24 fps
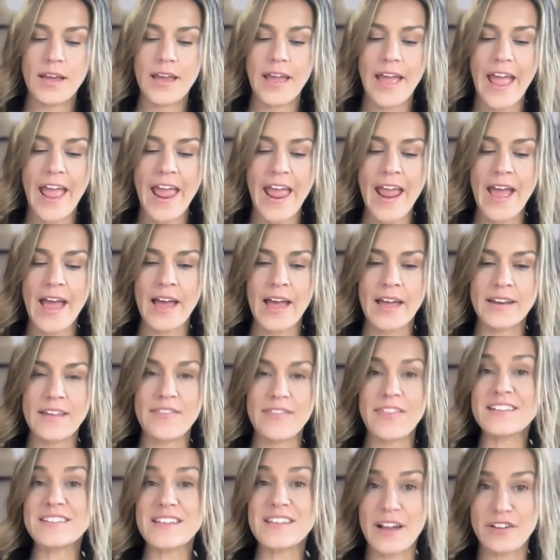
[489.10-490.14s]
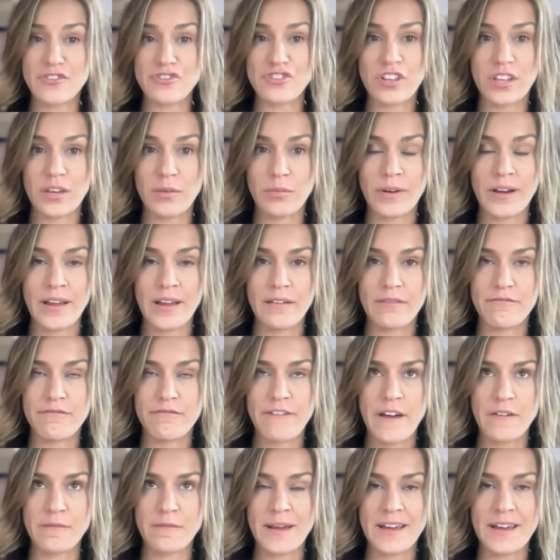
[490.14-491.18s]
And that's actually when I
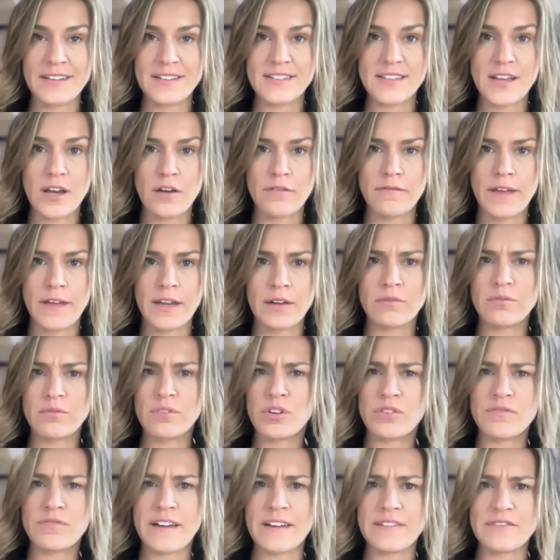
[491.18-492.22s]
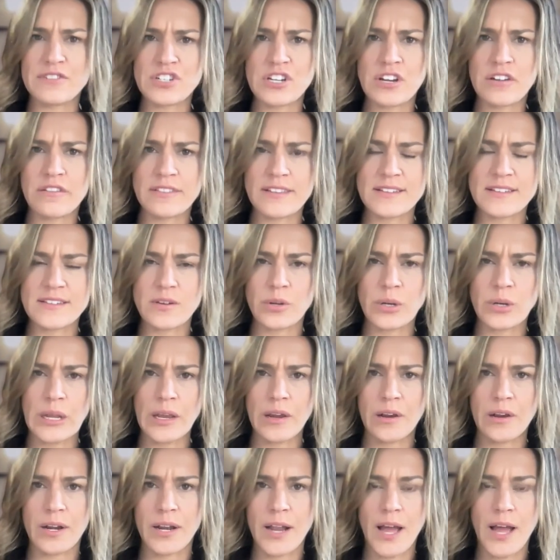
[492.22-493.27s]
found myself. I don't know if I've shared this on
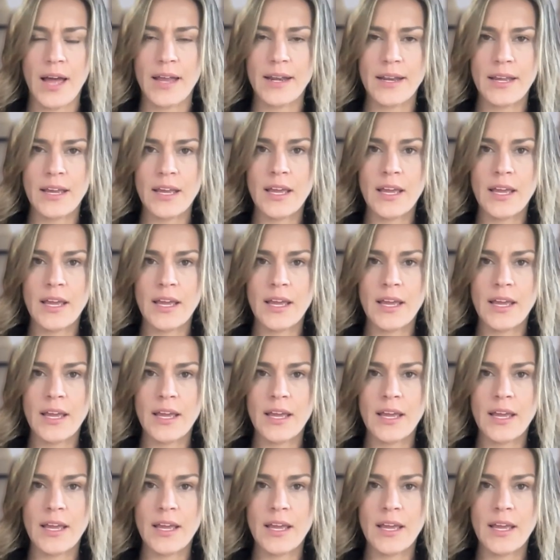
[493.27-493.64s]
here or not.